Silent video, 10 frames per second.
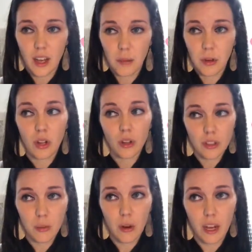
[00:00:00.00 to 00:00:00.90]
I'm going to
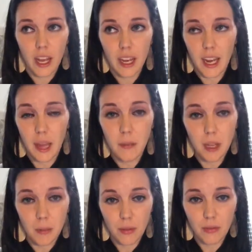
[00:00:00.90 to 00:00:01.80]
close the party at 9
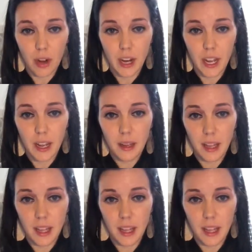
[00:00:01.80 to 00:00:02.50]
p.m. on Friday,